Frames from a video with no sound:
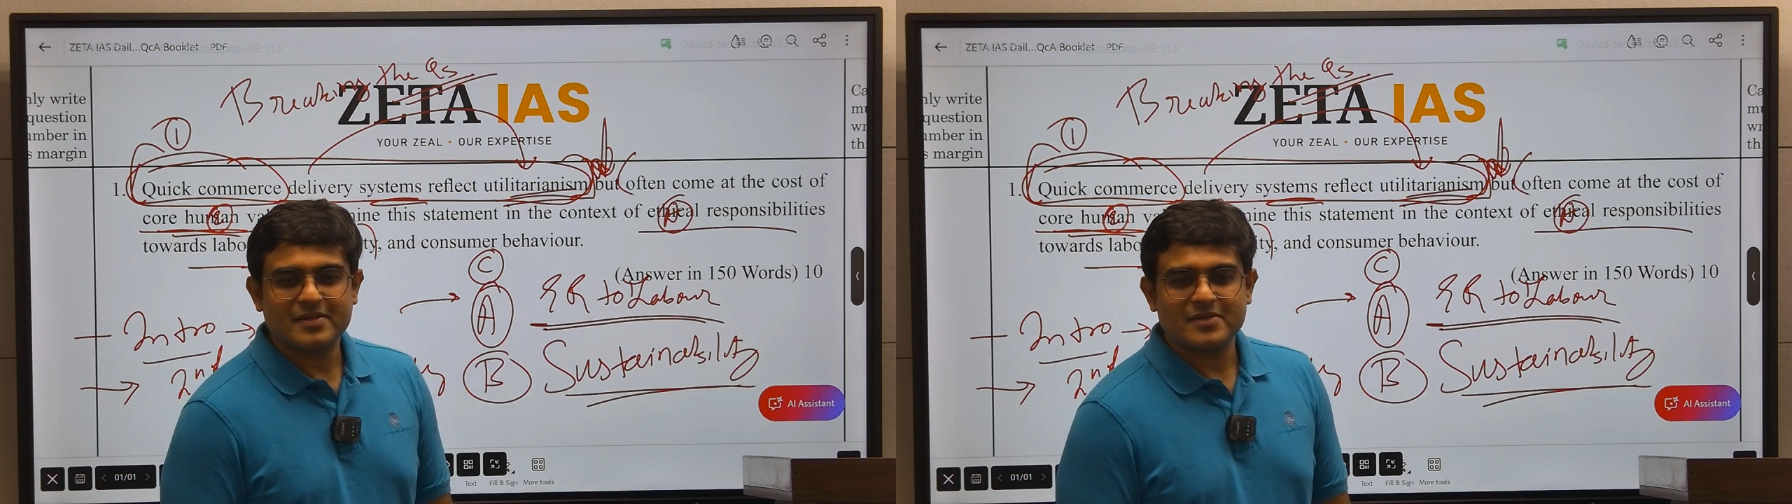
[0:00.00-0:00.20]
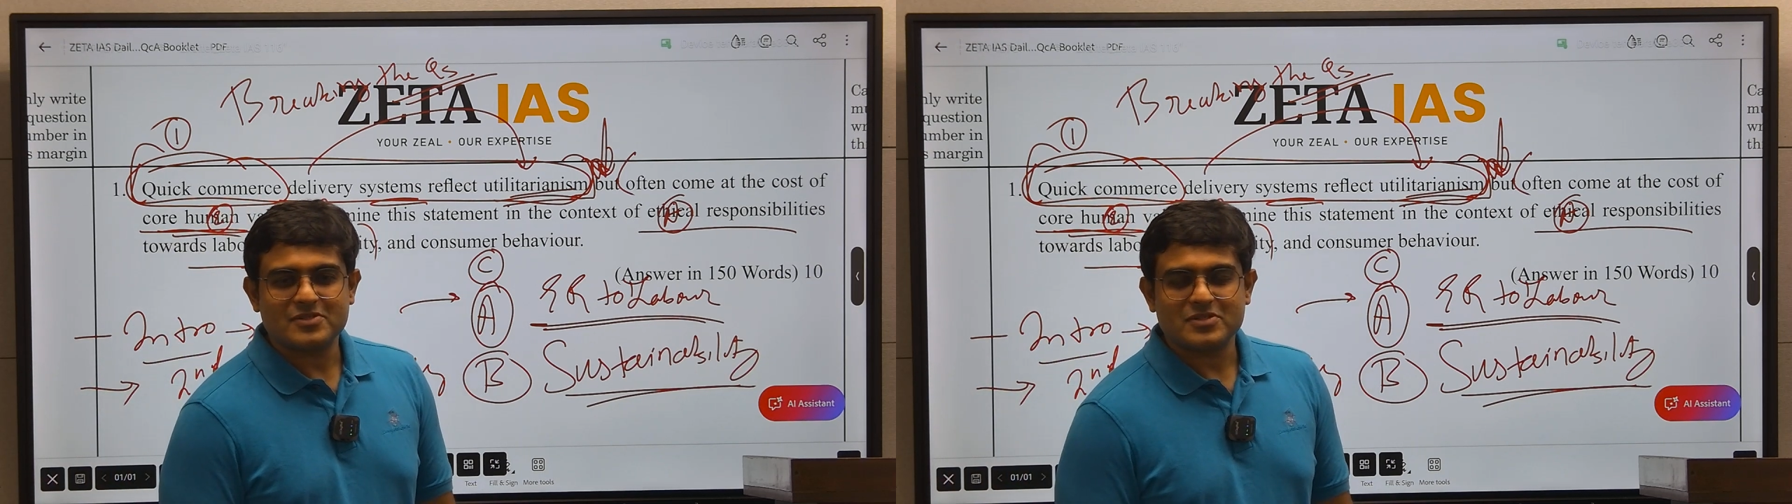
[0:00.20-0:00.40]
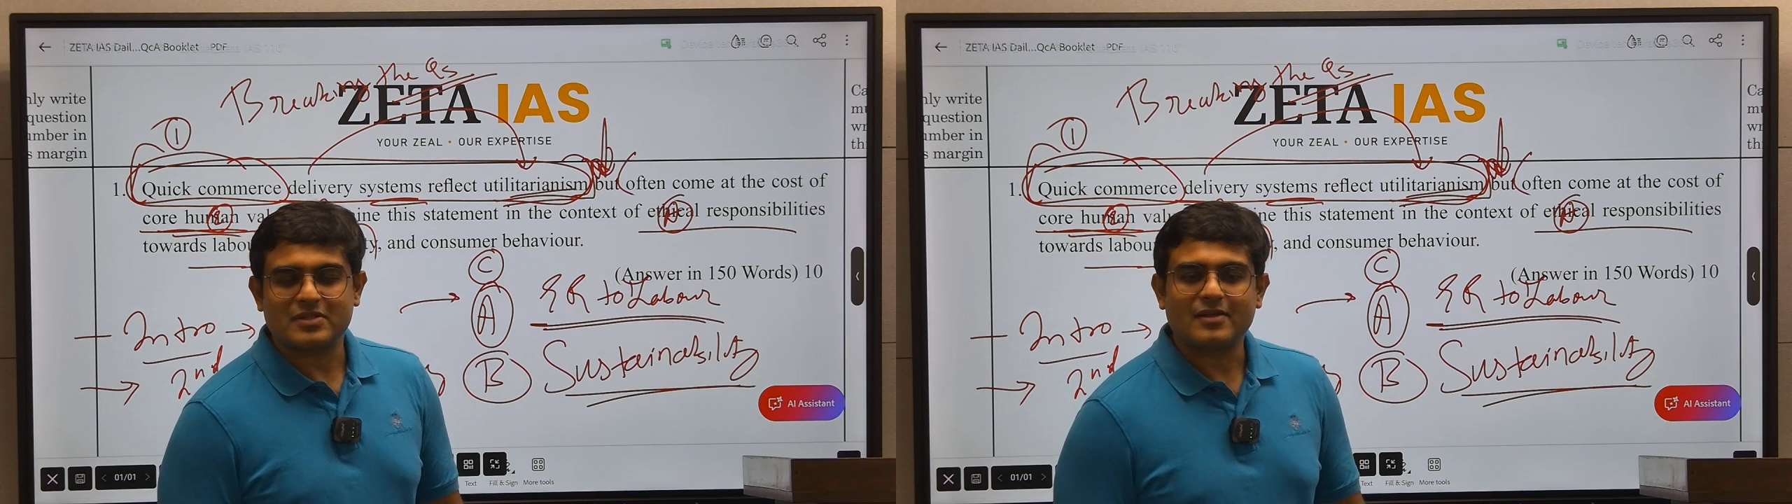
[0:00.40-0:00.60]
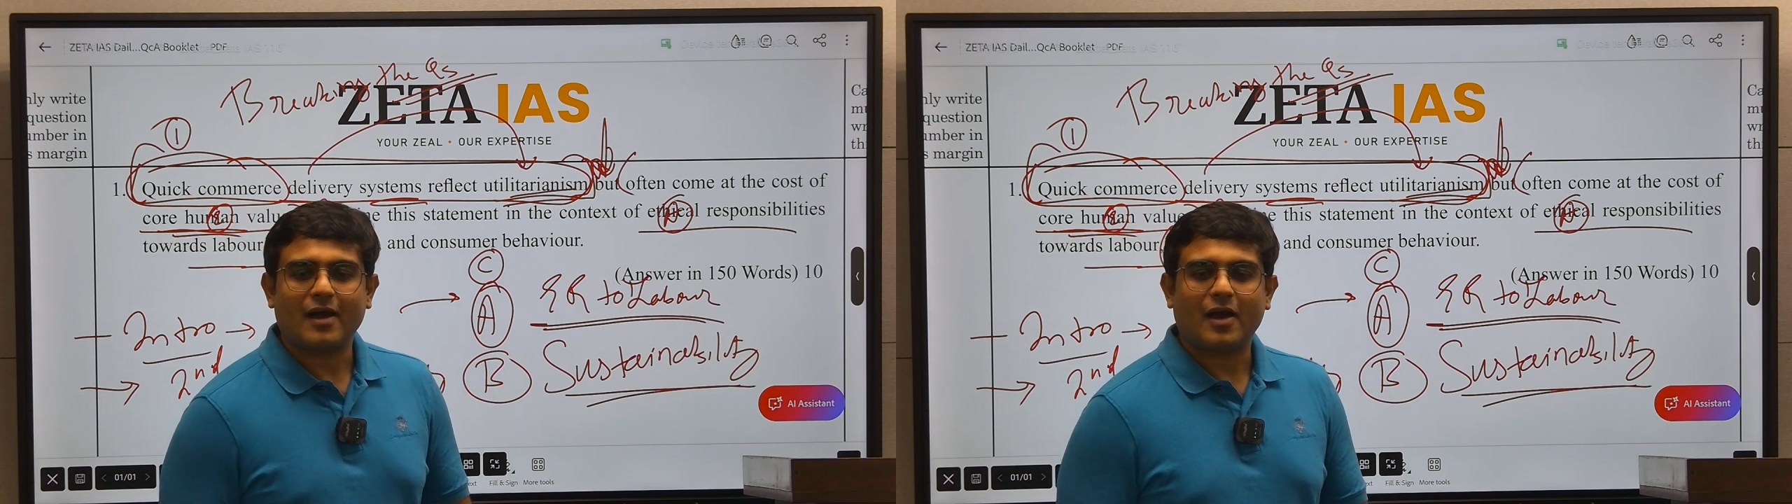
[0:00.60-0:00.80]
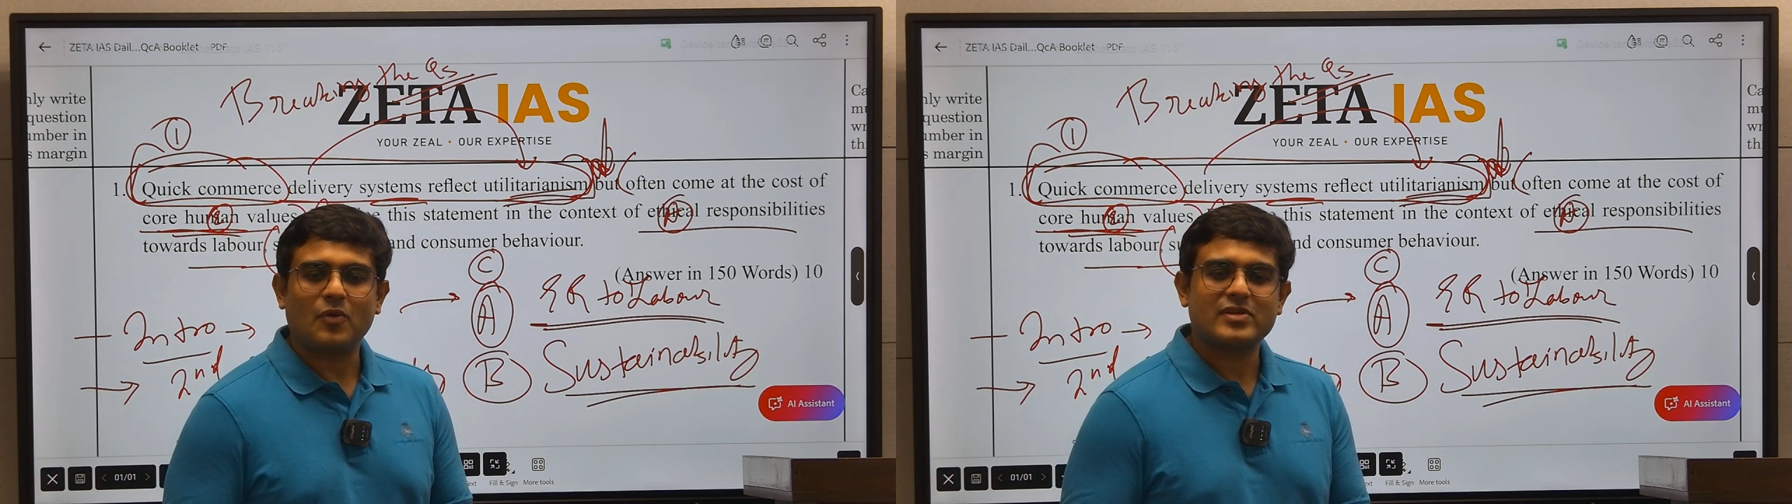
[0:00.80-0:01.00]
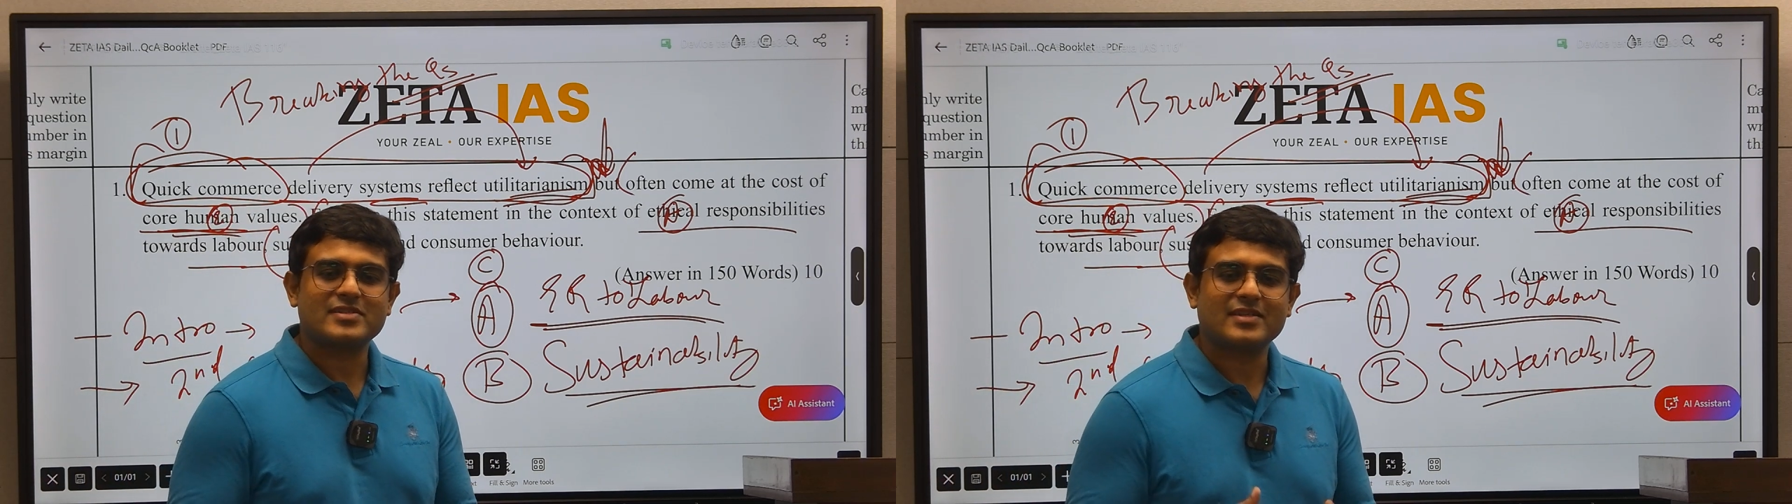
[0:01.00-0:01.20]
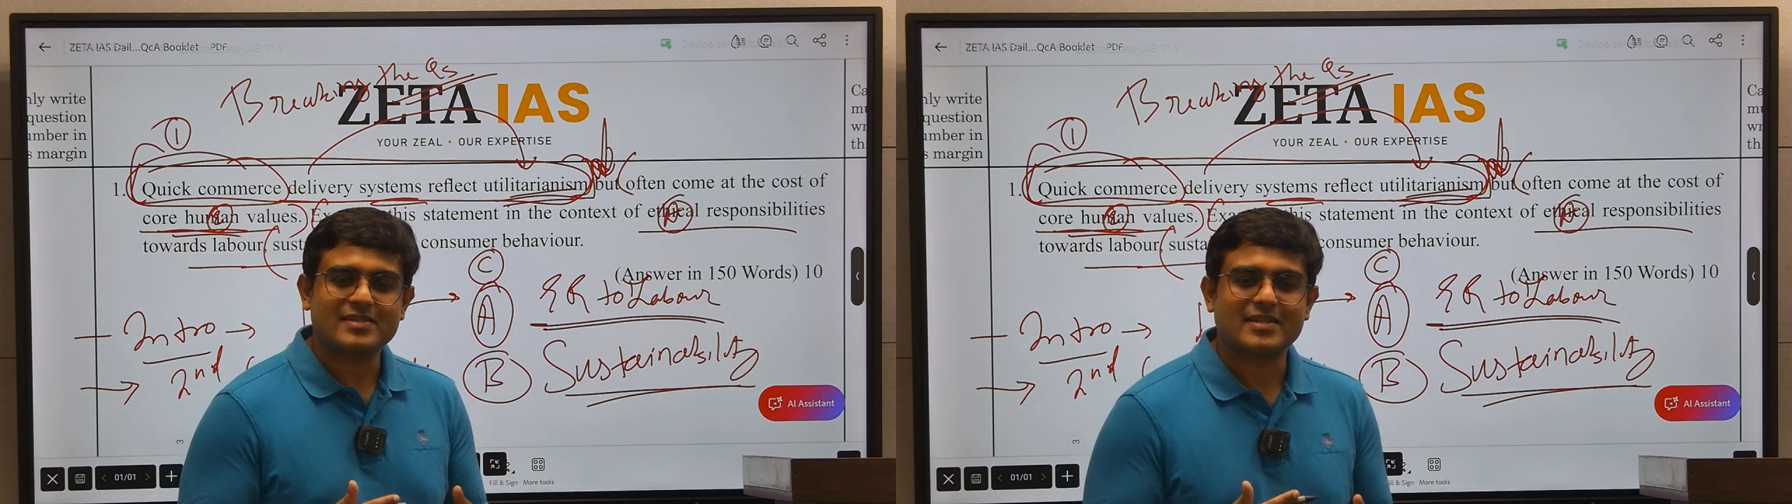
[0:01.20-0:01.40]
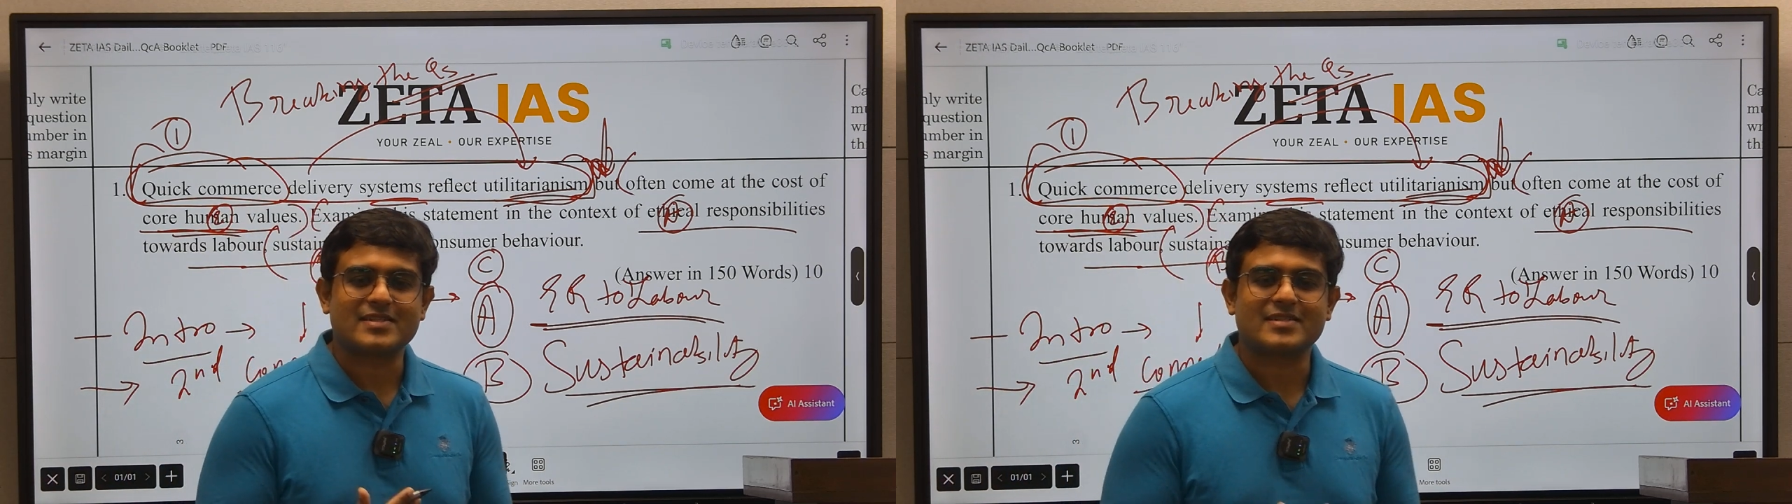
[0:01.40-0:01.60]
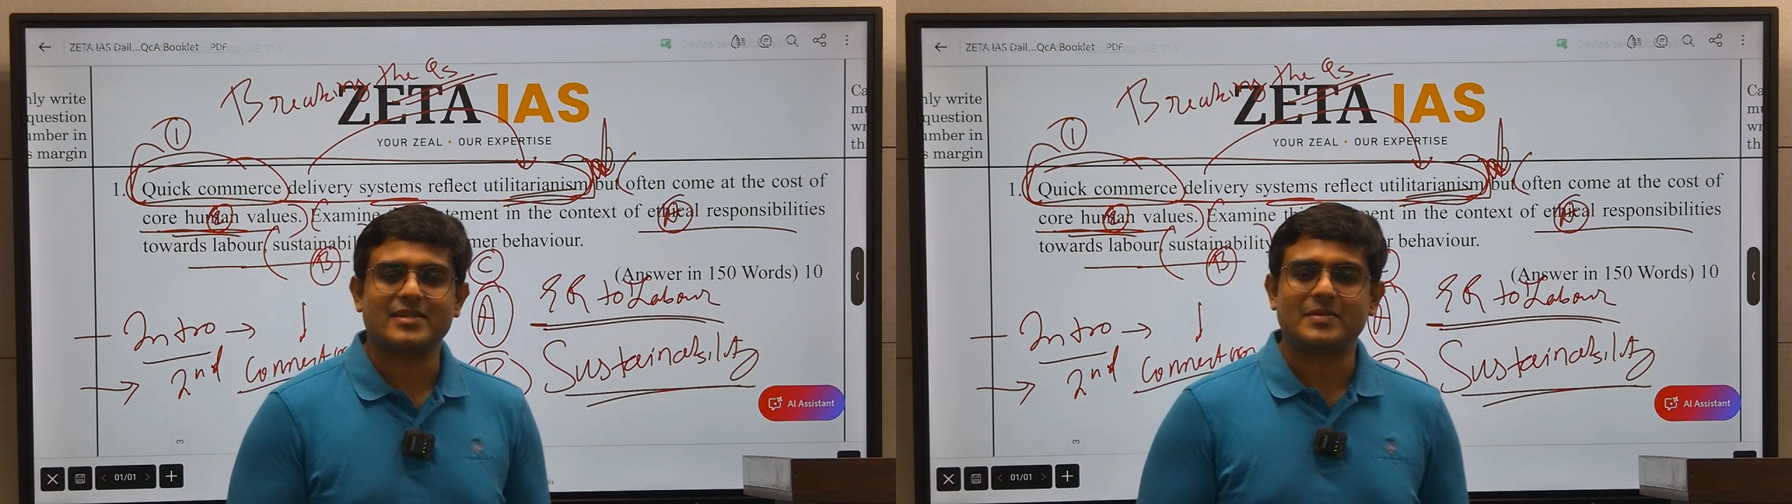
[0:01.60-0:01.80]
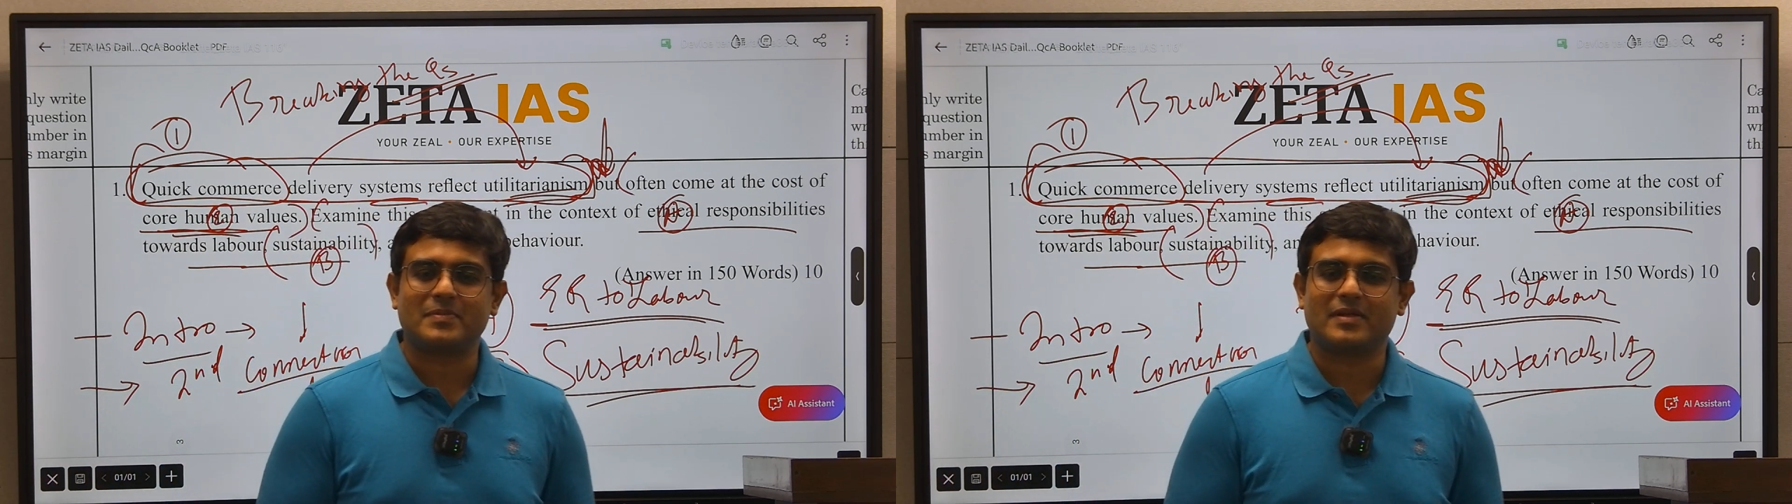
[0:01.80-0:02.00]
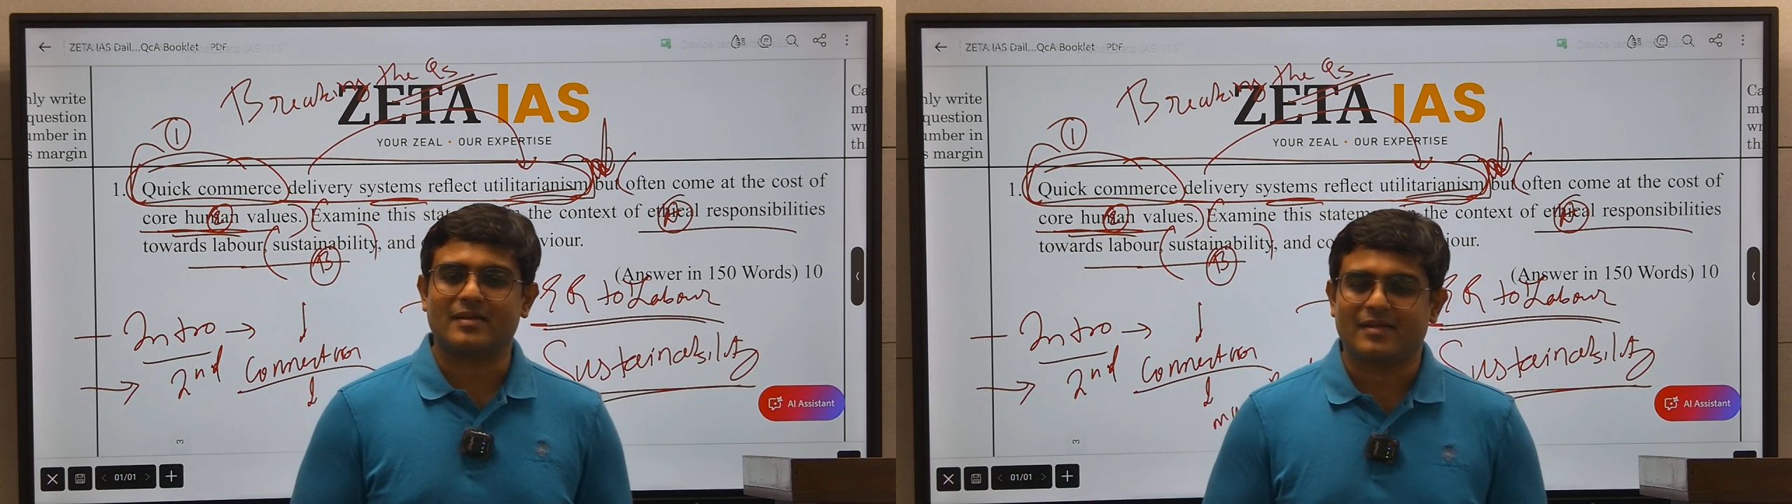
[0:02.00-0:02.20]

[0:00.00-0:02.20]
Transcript: So how is that sustainable?